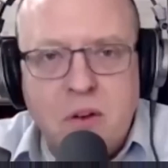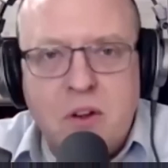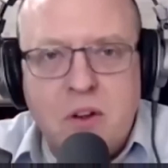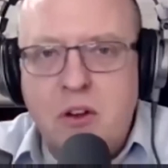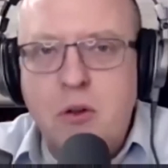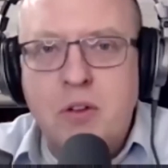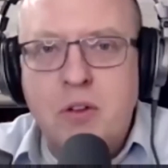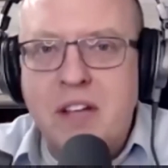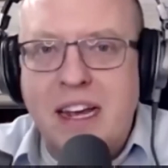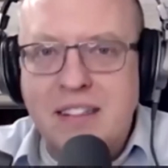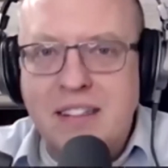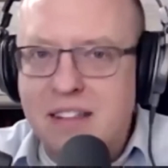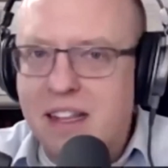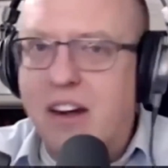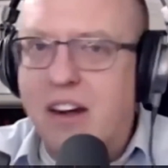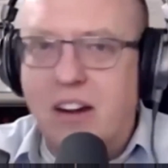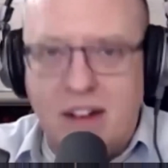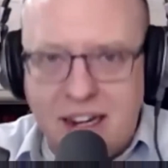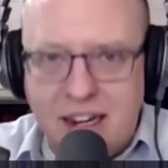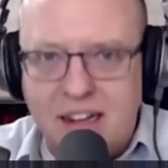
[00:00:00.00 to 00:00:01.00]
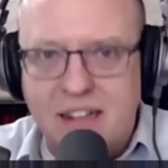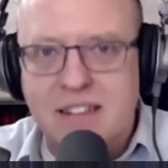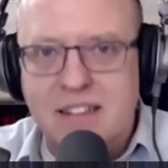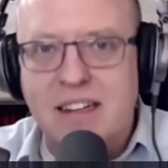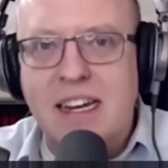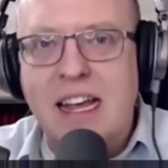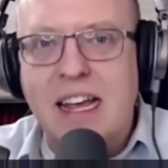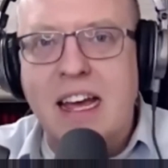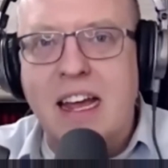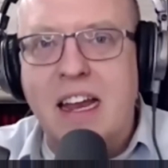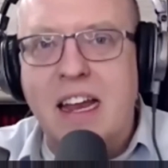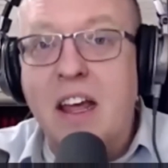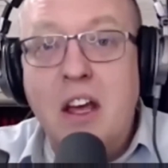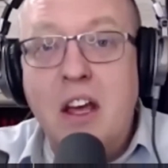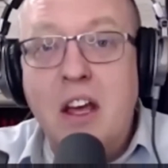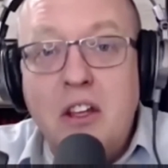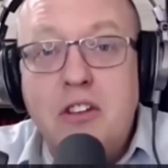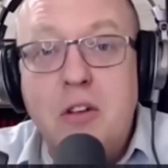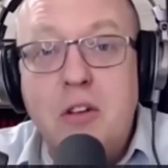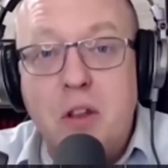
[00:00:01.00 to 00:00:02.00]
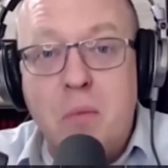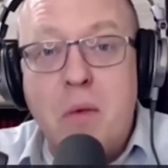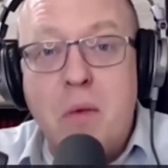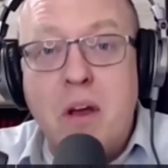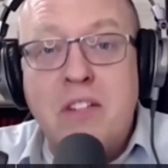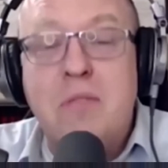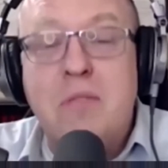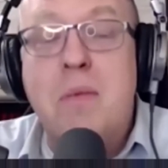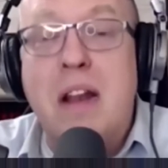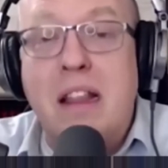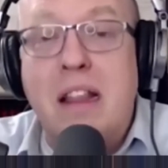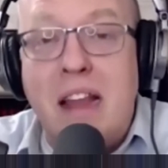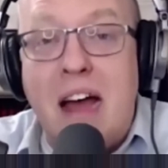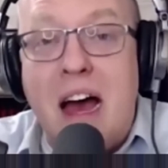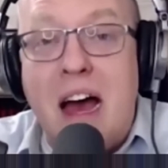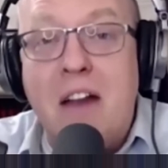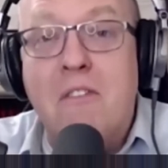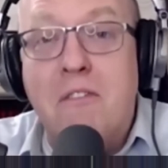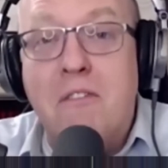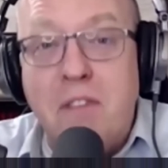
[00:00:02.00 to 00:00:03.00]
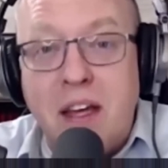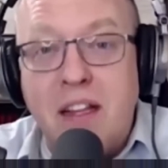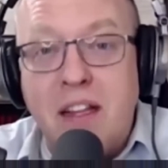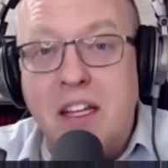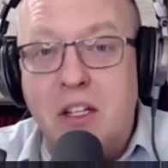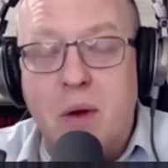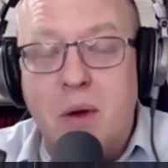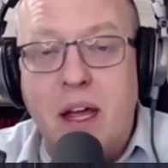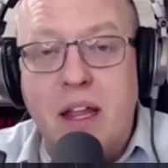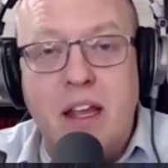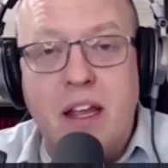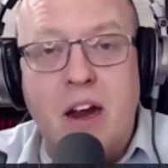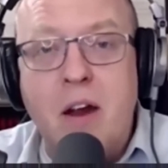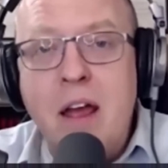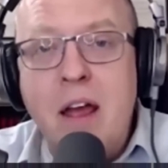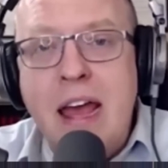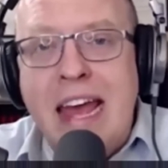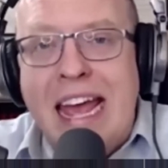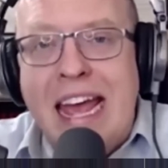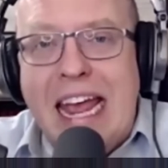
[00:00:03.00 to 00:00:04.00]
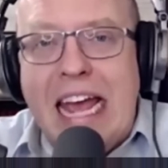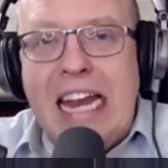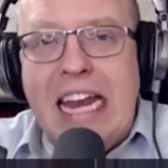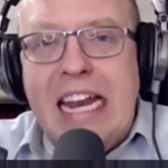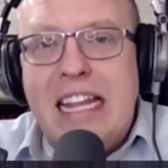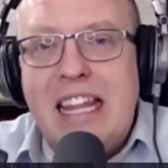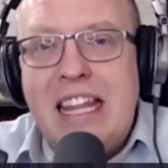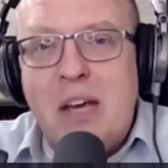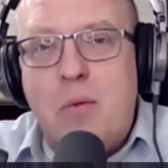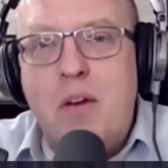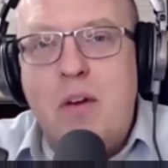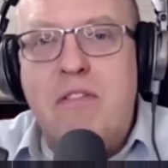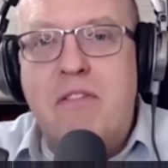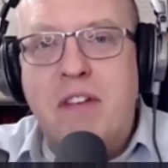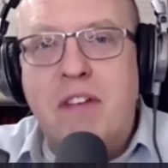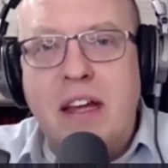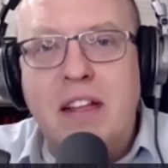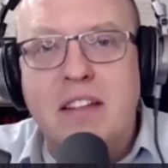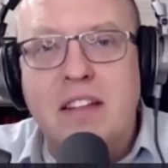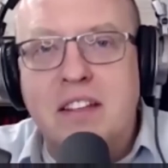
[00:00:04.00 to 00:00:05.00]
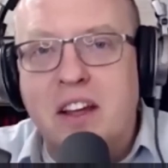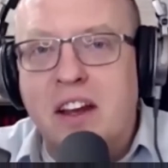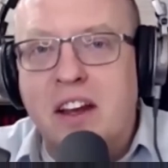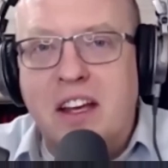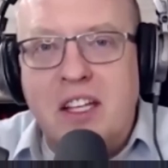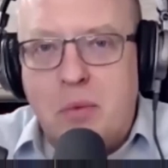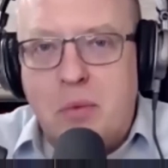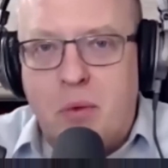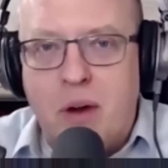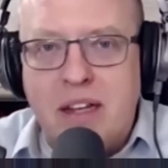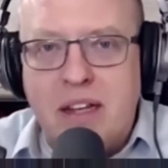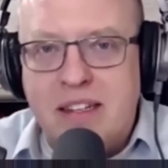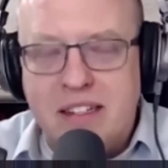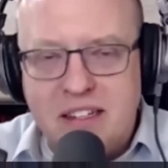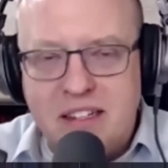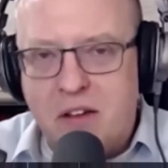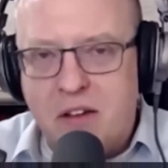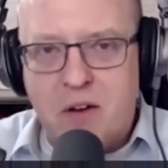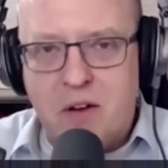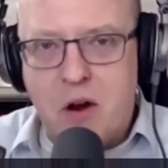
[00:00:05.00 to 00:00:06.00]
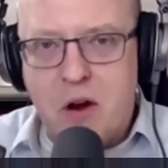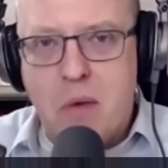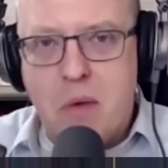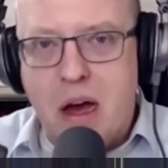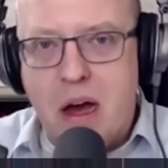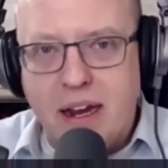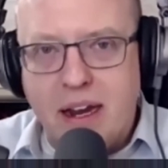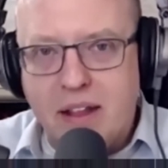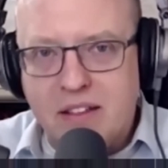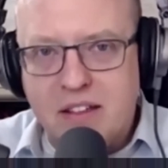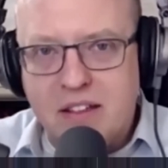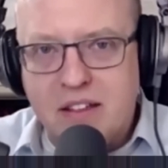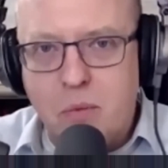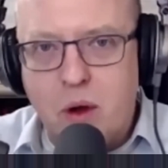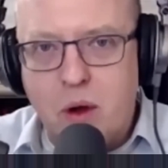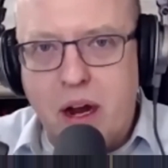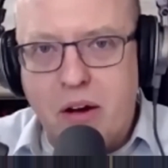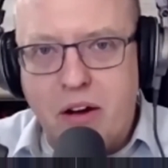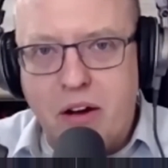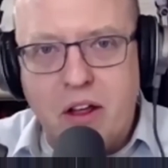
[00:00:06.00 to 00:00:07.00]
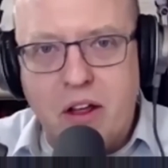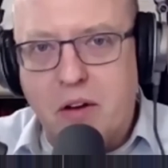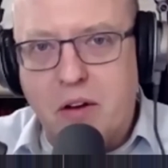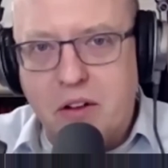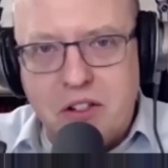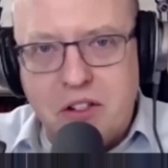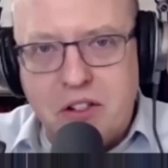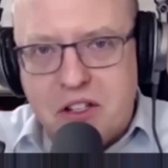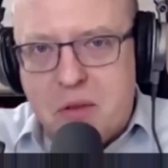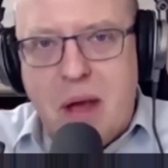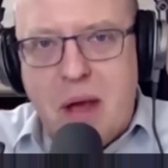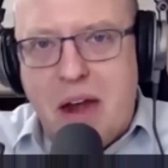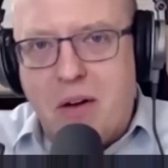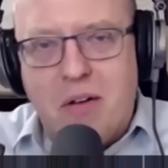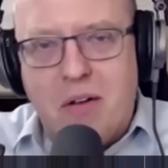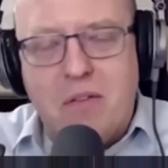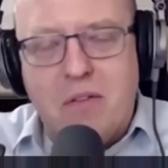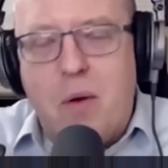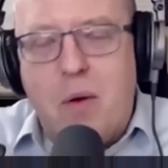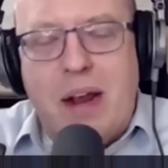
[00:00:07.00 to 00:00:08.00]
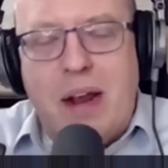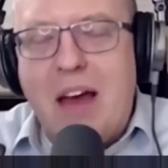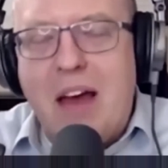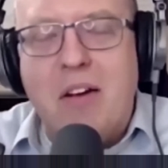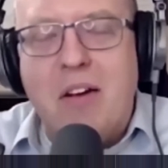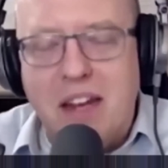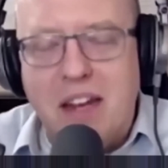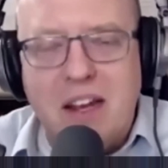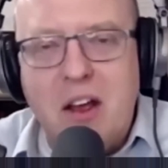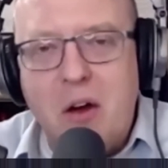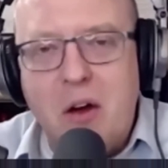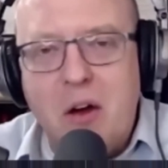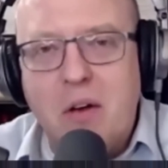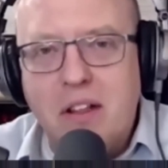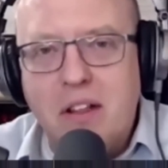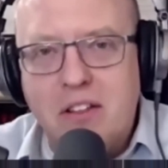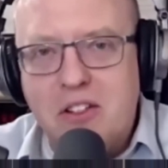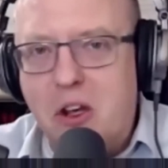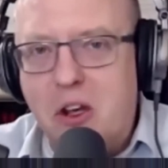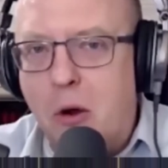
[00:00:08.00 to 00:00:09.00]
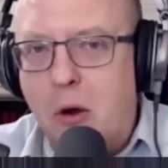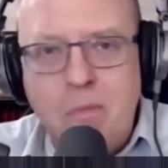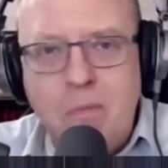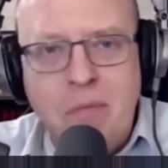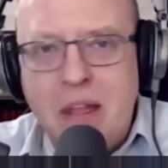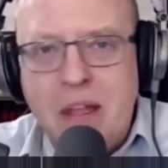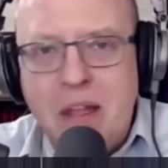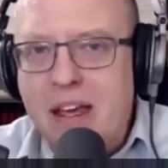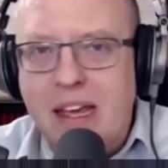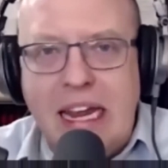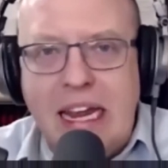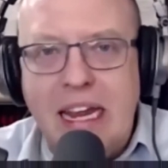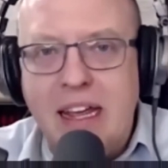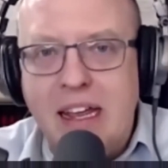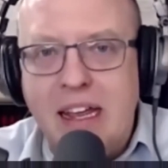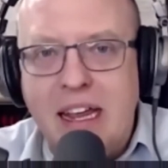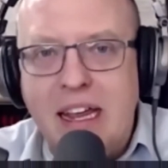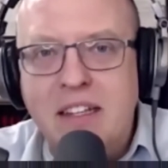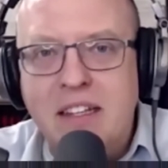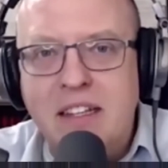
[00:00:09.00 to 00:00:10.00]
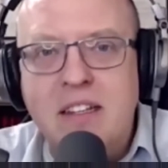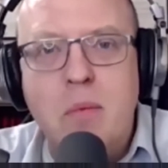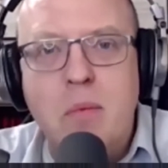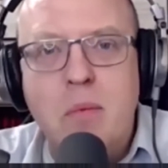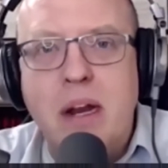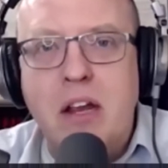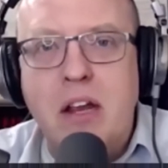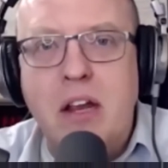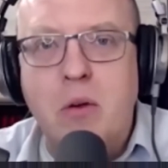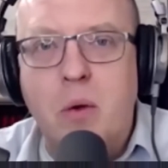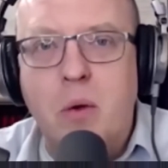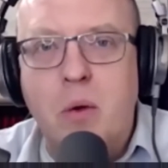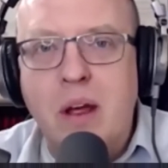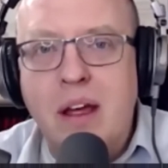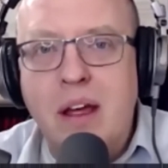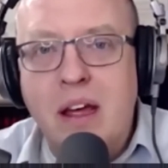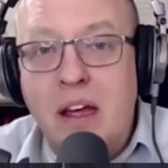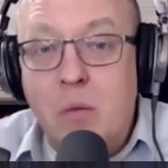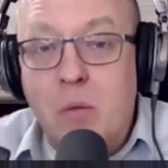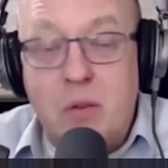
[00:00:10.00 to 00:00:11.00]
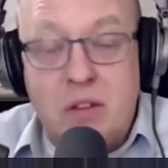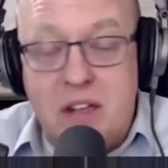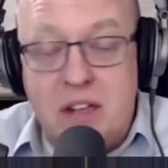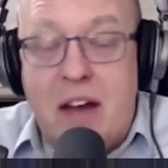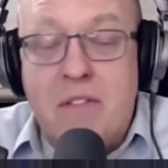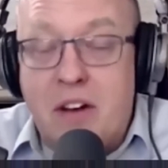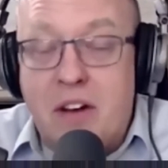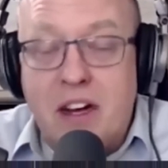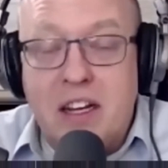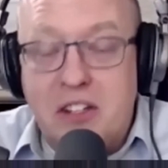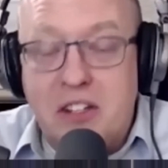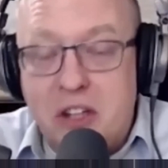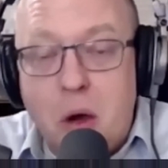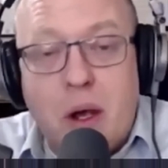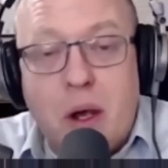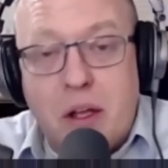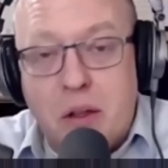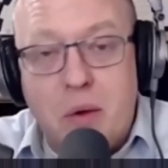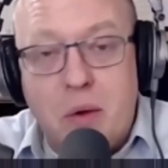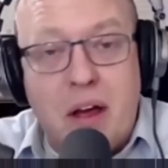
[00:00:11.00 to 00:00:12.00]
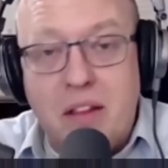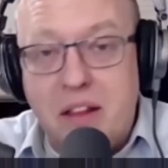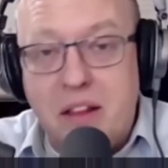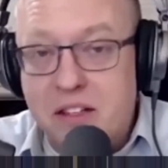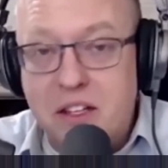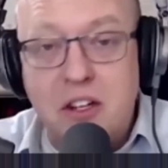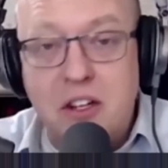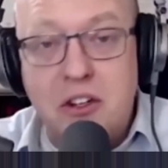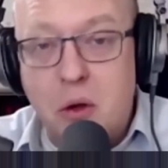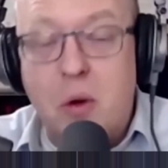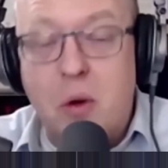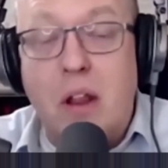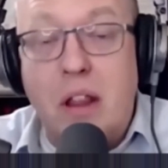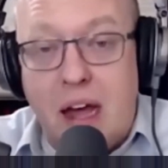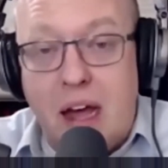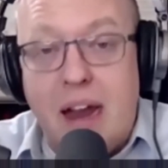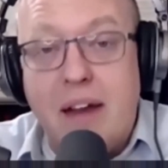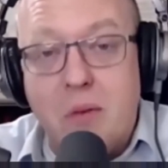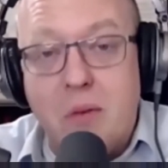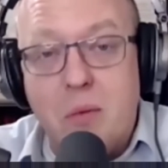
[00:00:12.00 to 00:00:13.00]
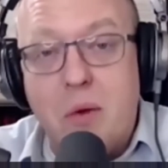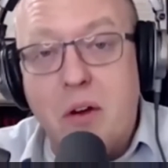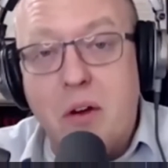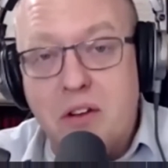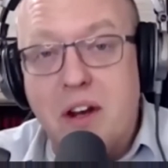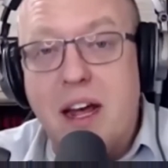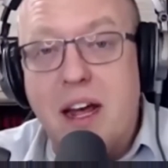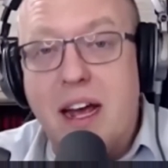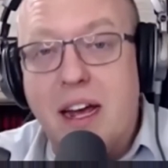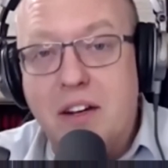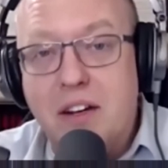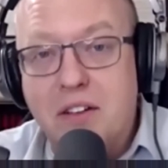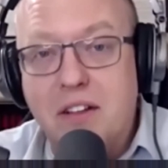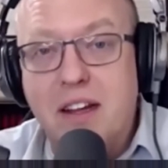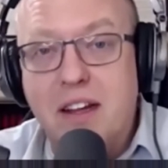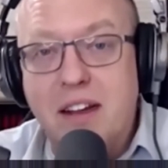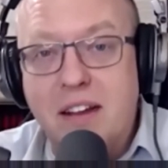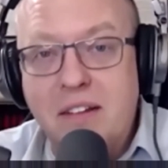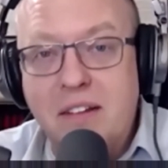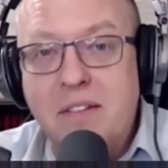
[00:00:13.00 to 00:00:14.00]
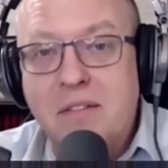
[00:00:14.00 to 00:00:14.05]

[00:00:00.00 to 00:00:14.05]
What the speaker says: 2 seconds later, he does it again. So there must have been a lot of feelings right there. Anything we feel is going to express itself in our body in some way or another. It's just a matter of knowing how to decode it. So he's somebody who was not very stoic throughout this. He showed a lot of emotion actually.